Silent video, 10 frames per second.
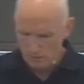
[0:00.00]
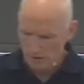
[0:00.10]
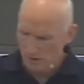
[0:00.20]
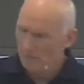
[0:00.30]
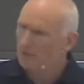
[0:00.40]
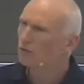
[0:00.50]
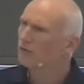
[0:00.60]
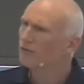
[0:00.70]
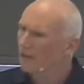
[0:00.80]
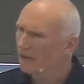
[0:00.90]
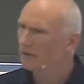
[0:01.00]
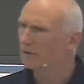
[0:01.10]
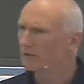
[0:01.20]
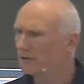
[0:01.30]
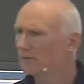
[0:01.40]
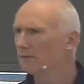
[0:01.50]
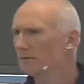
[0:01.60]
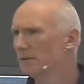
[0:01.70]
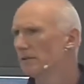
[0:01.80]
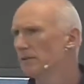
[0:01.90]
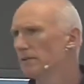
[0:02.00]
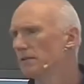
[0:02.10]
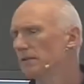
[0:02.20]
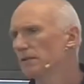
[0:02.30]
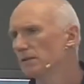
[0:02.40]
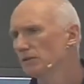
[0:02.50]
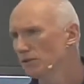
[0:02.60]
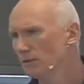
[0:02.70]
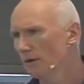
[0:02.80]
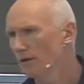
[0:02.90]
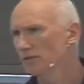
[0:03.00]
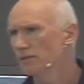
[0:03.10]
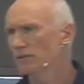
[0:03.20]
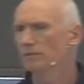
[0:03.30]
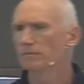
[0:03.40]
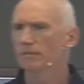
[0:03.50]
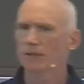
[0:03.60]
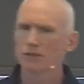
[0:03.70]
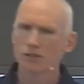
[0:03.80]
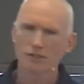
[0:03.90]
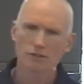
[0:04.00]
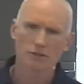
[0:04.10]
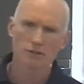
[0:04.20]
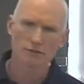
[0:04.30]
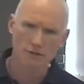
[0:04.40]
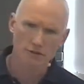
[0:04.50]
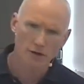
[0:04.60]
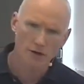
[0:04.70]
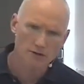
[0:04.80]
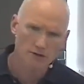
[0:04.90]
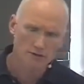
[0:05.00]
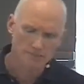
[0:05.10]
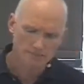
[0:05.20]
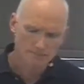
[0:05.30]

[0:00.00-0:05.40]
What love is revealed to us by Jesus on the cross.